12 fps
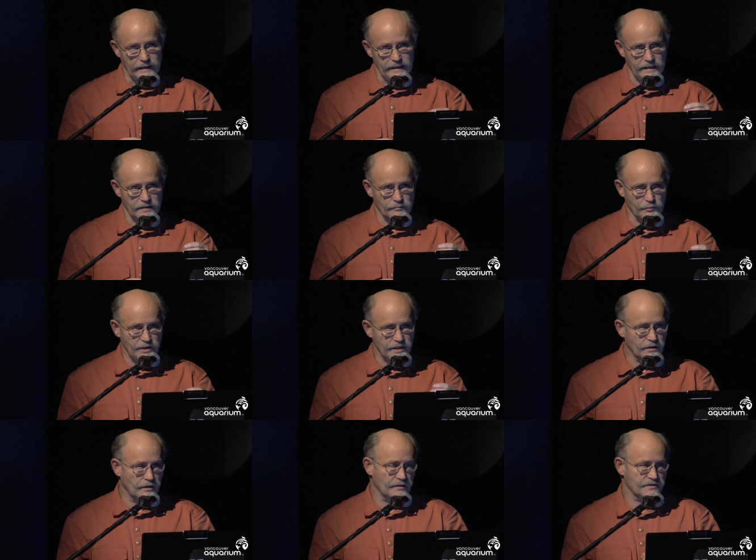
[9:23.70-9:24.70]
in marine
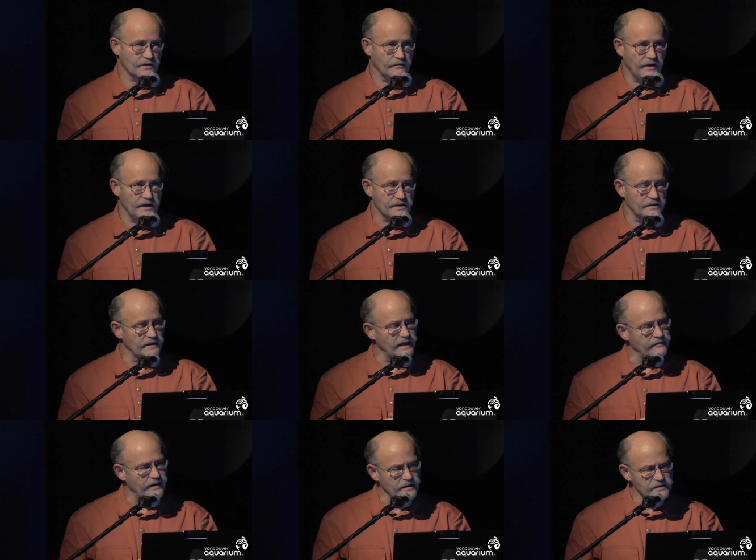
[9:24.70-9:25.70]
conservation.
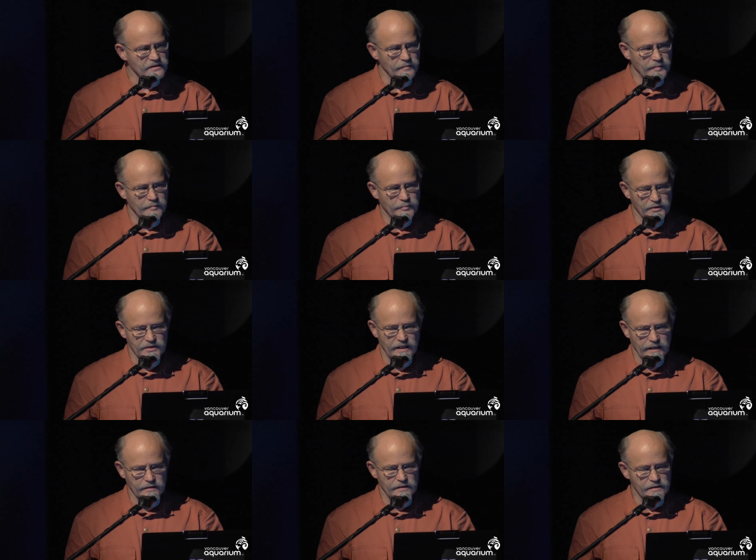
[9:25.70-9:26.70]
They've actually been
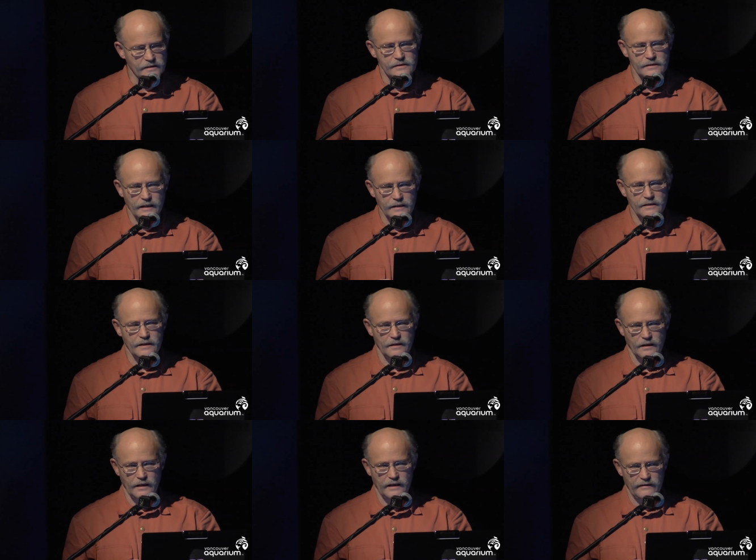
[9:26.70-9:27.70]
protected since
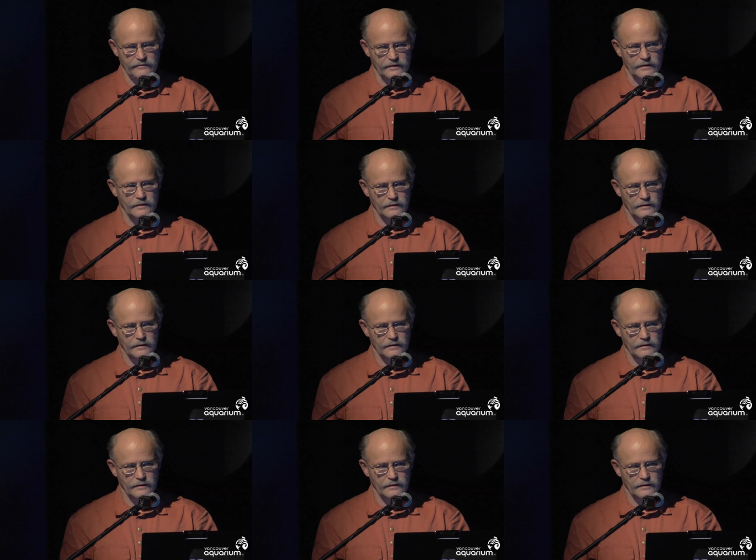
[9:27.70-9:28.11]
1911.